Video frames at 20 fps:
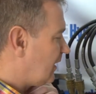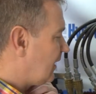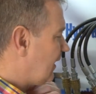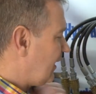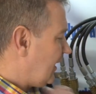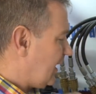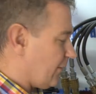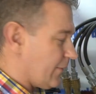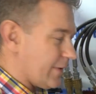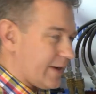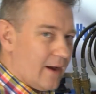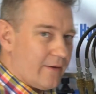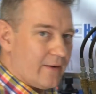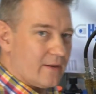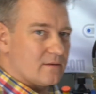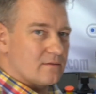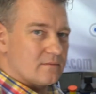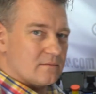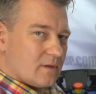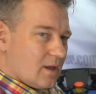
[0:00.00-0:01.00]
Here we go
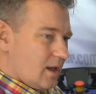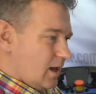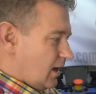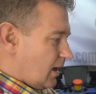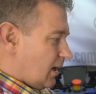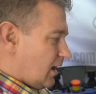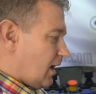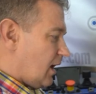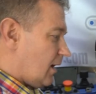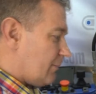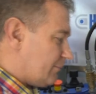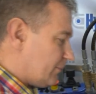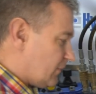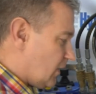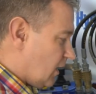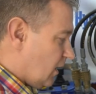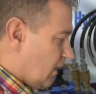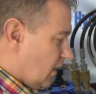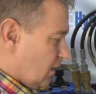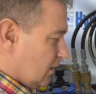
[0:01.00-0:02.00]
then.
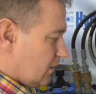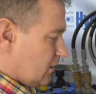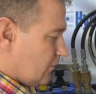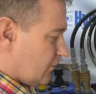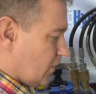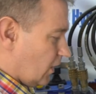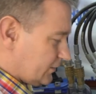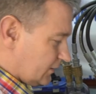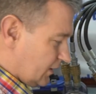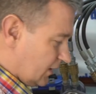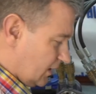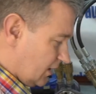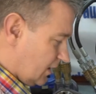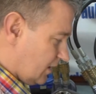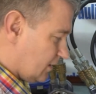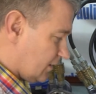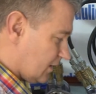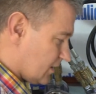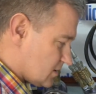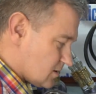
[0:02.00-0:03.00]
We've got
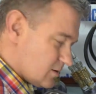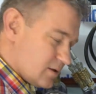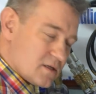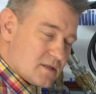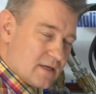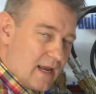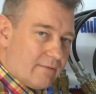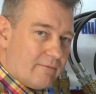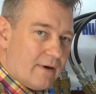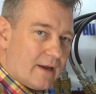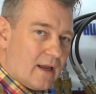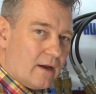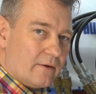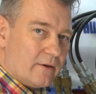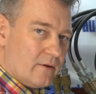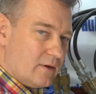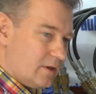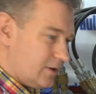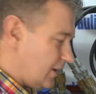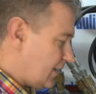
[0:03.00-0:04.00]
the Scanreco
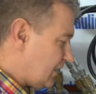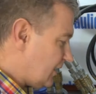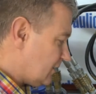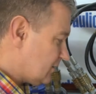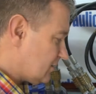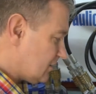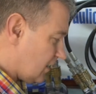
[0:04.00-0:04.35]
unit here.